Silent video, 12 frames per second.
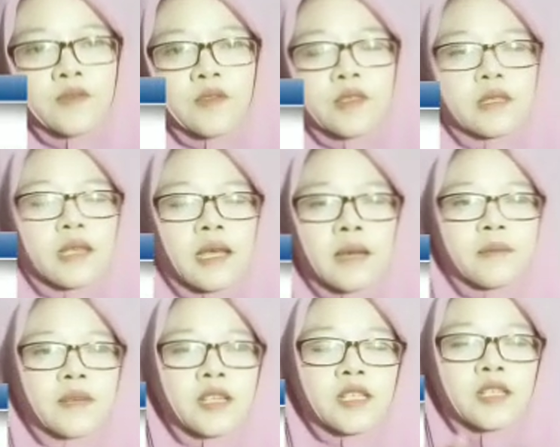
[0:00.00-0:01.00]

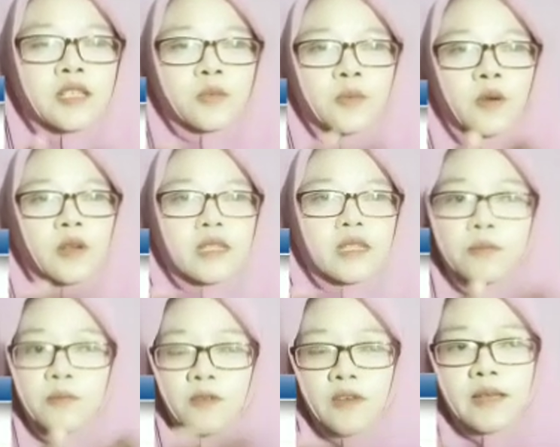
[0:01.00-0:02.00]
some research-supported
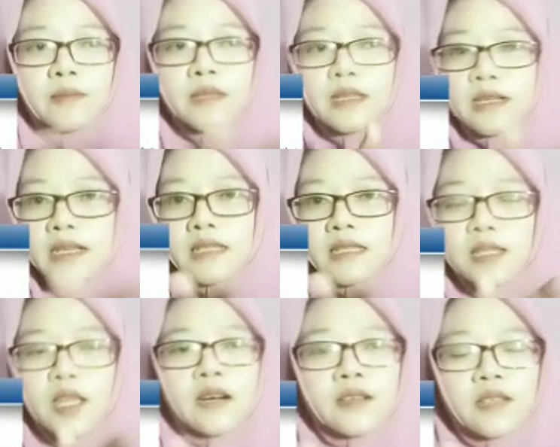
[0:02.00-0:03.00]
vocab learning
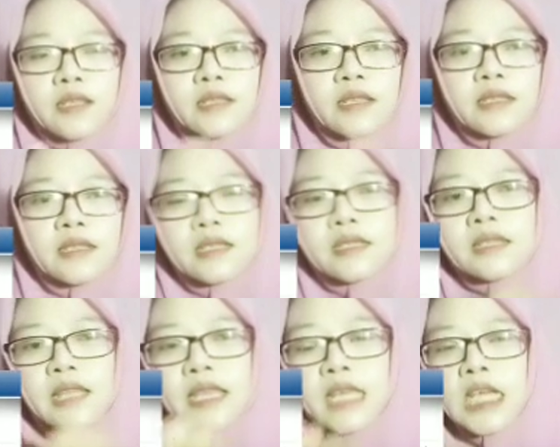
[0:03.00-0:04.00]
strategies, just
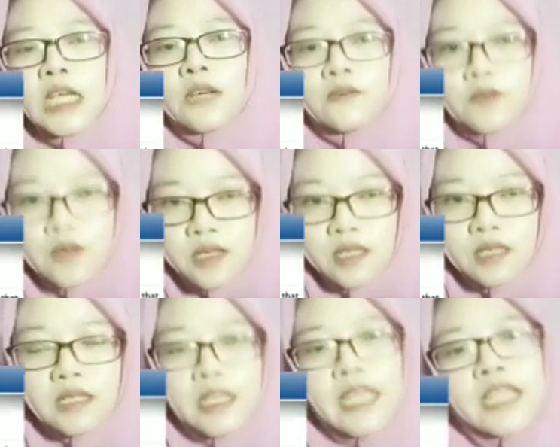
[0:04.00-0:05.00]
like
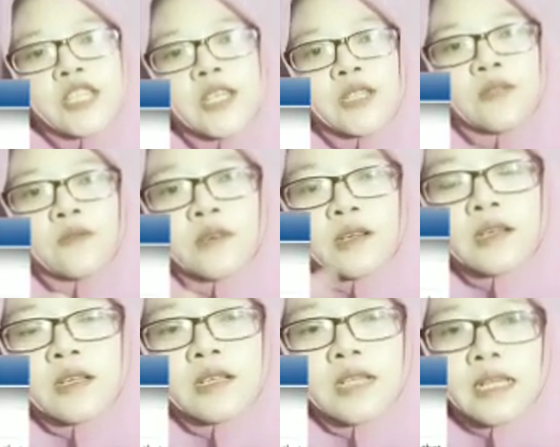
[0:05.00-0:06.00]
first sketching the
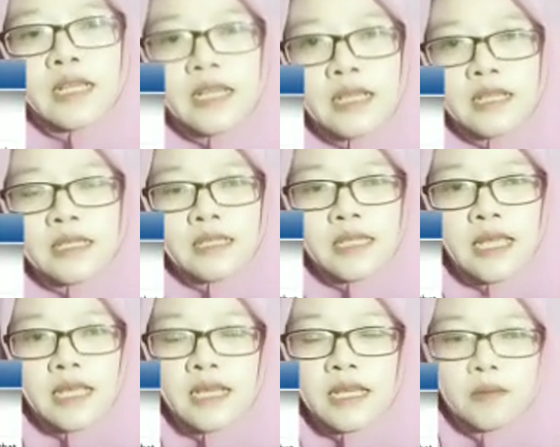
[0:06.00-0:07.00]
word, and then
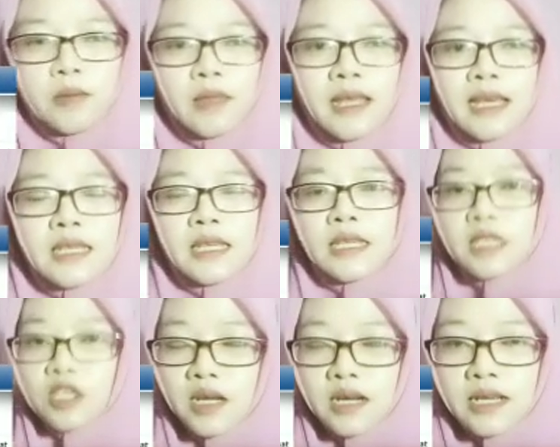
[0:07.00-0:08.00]
second applying
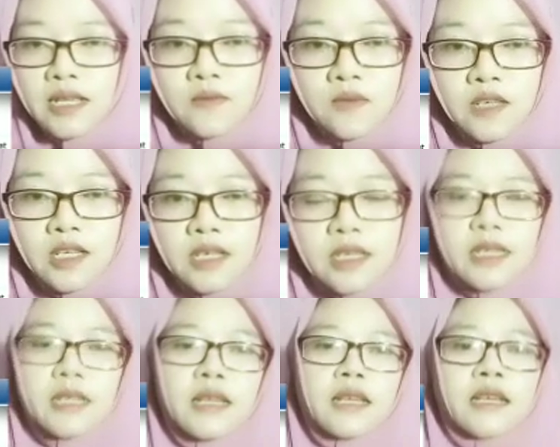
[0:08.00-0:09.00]
target words,
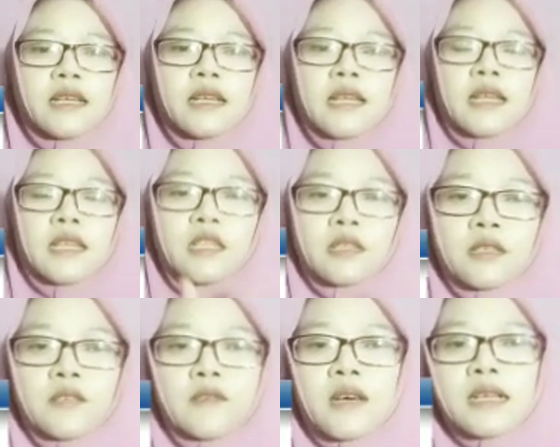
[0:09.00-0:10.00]
and then the
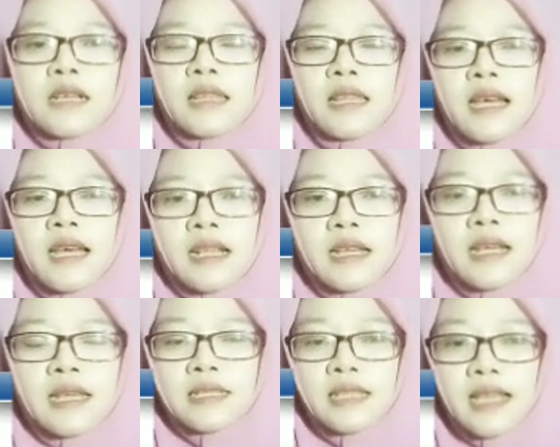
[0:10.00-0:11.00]
third one
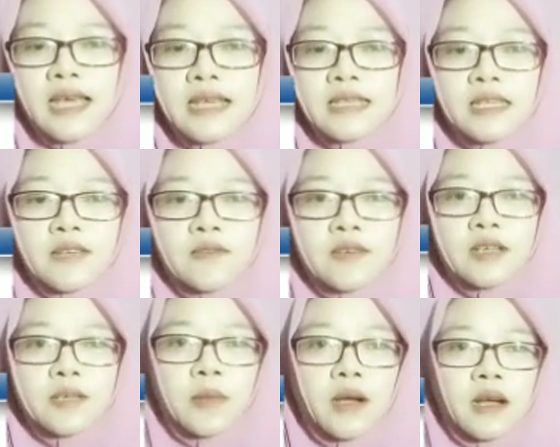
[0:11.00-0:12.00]
analyzing
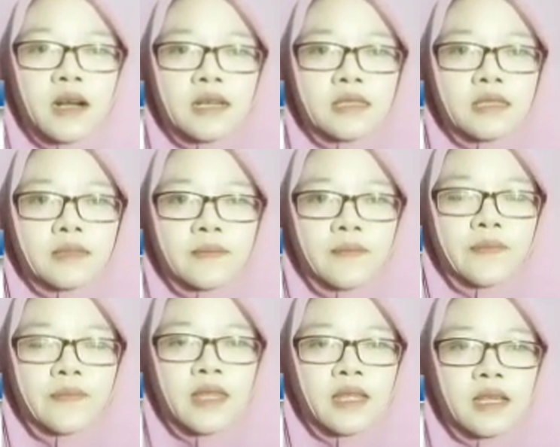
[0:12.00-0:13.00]
word part,
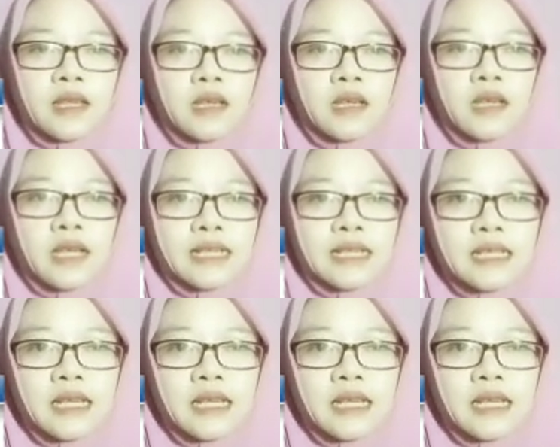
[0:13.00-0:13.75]
and